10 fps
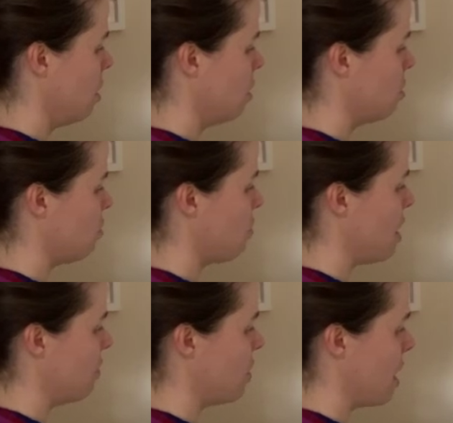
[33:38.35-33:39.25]
3
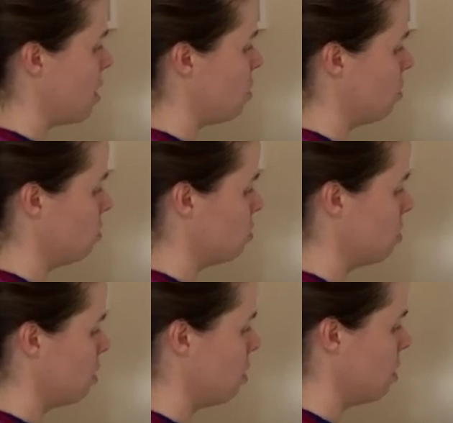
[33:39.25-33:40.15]
of the angles,
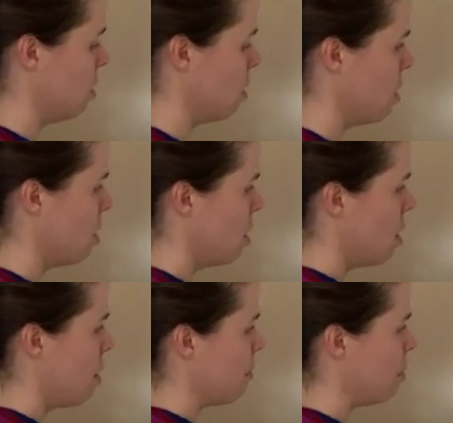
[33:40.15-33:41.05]

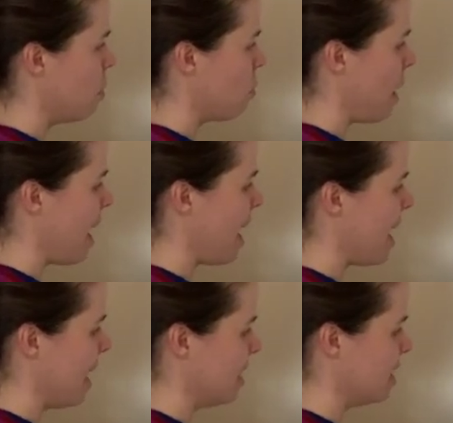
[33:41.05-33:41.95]
but where
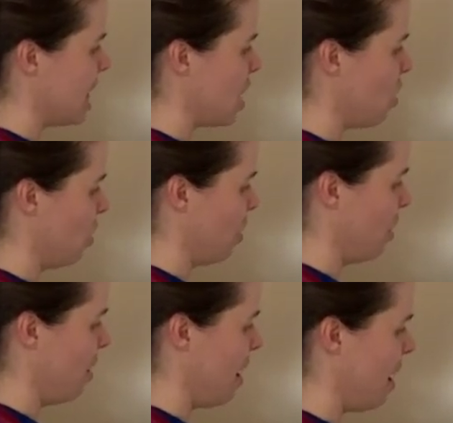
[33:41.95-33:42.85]
is the
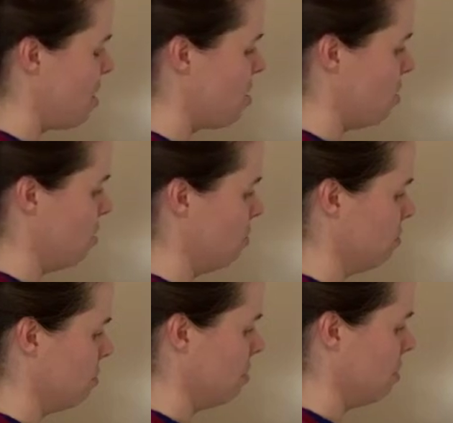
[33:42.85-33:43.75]
other angle?
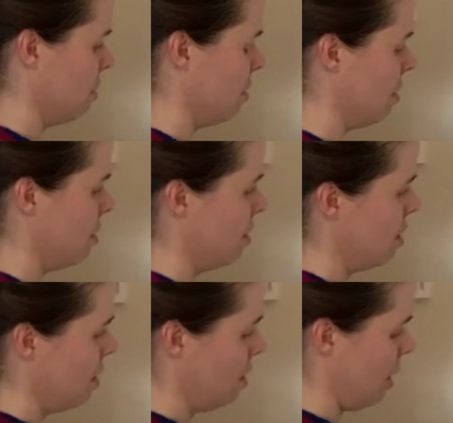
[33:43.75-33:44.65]

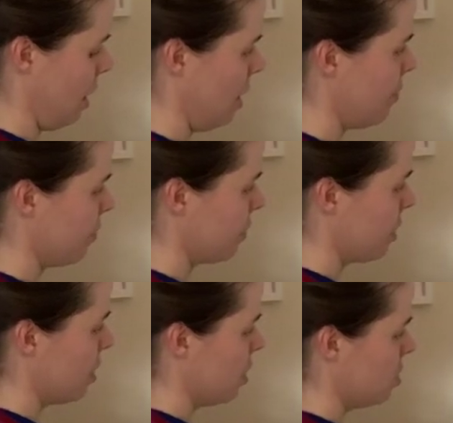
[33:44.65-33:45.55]
Okay,
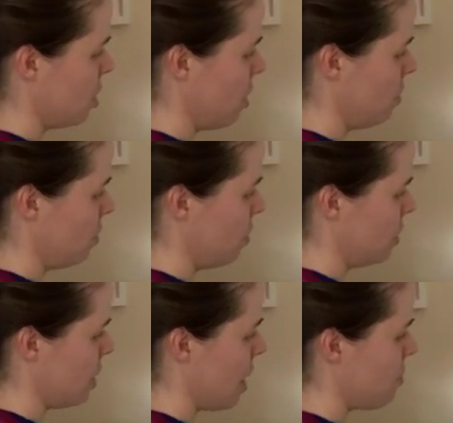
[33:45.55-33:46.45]
so there's
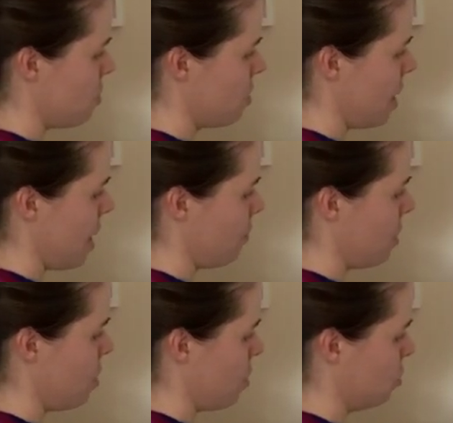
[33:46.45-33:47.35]
that one there where
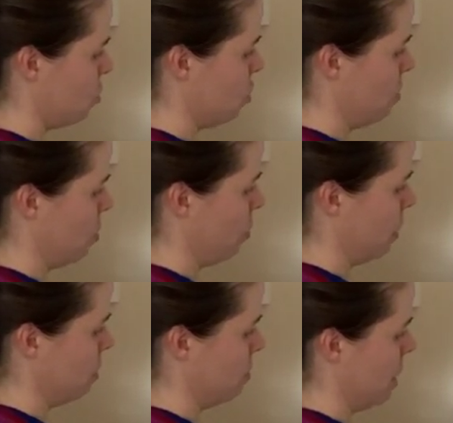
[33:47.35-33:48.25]
those 2
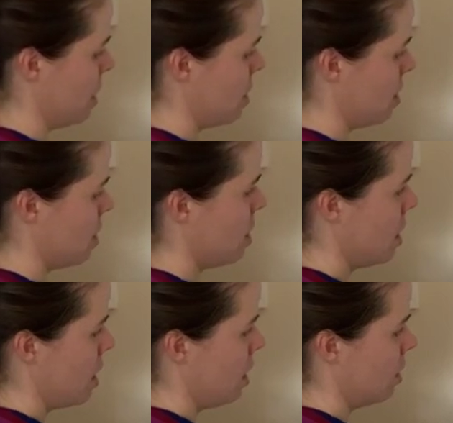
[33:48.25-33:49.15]
points meet.
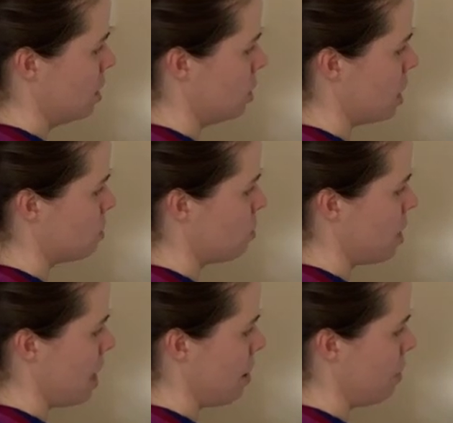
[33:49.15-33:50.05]
There's this one
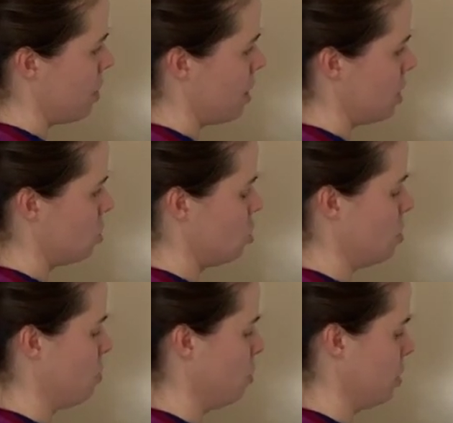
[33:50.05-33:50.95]
here where these 2
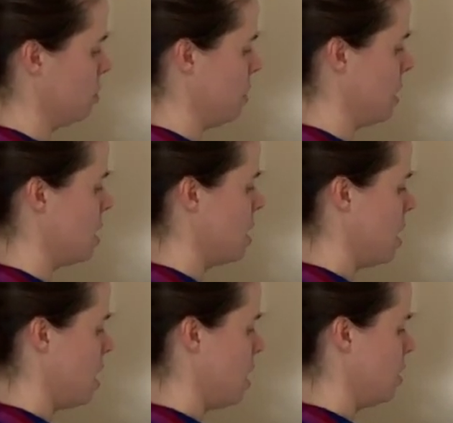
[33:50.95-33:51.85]
points meet.
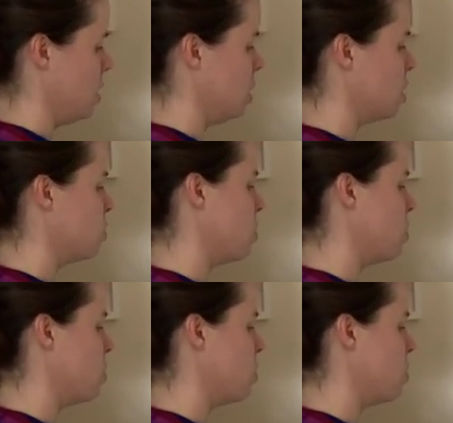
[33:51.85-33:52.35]
There's this one